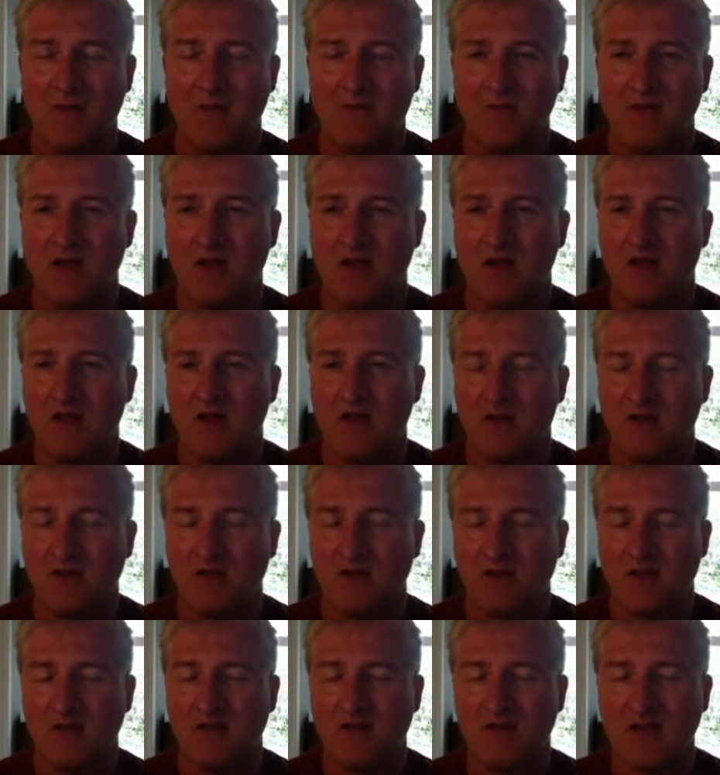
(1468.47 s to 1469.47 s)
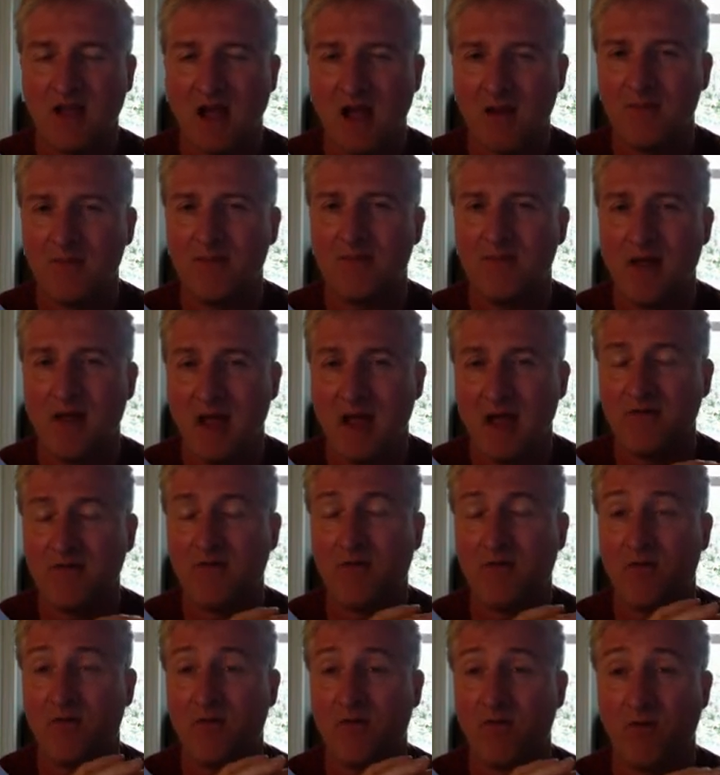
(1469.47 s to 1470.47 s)
It's not bad
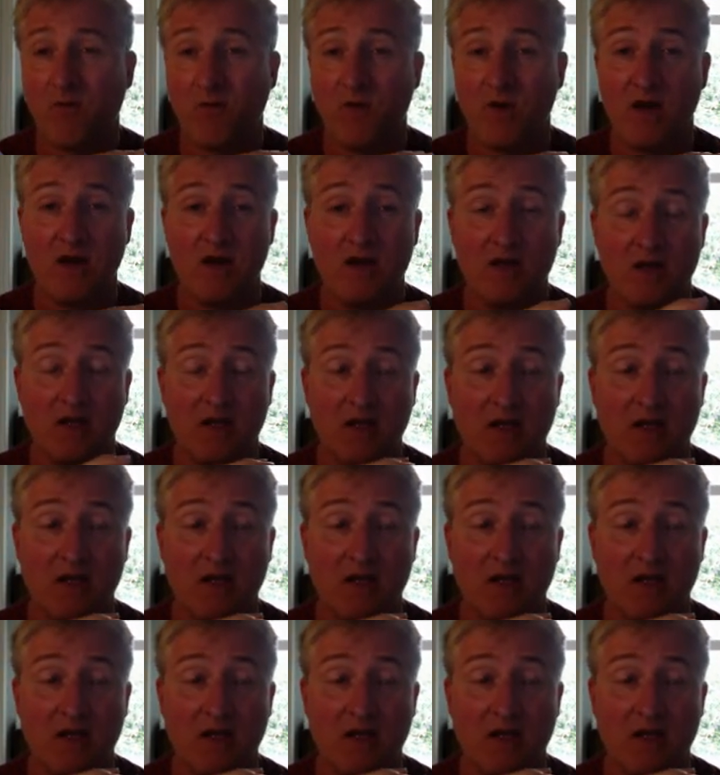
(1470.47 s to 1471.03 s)
for free.